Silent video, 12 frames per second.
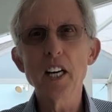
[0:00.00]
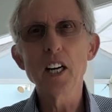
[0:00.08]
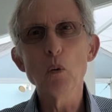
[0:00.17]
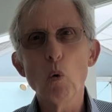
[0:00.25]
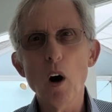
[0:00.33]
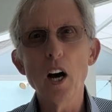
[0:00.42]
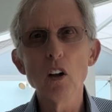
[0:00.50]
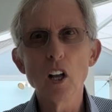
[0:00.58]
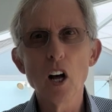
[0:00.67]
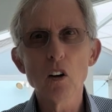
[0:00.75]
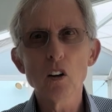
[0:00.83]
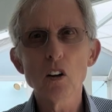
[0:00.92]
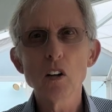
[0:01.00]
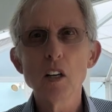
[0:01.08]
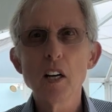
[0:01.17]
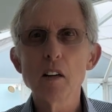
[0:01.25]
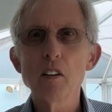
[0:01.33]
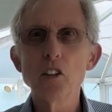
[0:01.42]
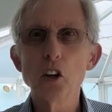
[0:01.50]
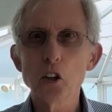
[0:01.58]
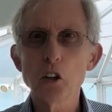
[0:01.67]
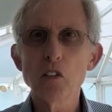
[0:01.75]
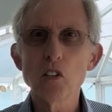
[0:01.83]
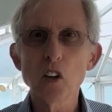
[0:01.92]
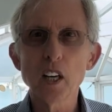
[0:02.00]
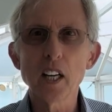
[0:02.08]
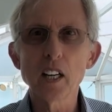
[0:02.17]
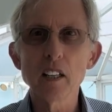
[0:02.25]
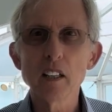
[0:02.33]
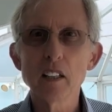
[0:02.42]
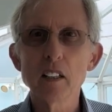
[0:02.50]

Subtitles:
it a while longer, they're your friend.